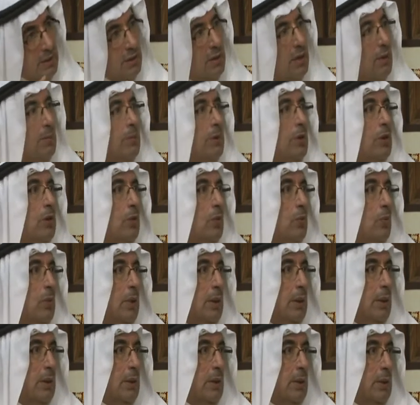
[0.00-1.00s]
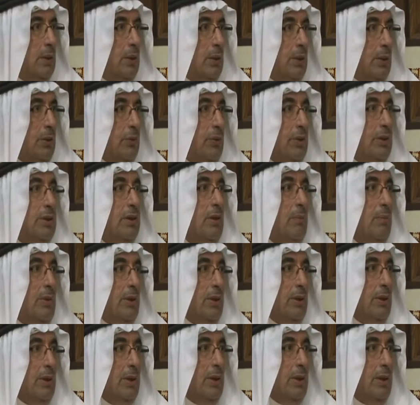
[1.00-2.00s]
Hemingway, the great
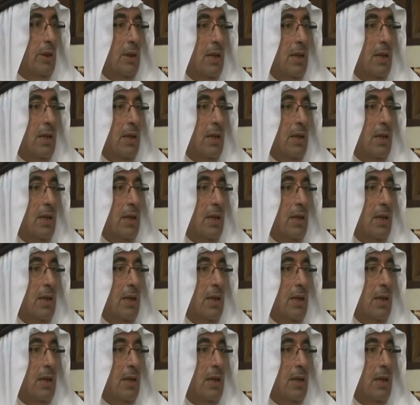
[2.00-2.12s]
American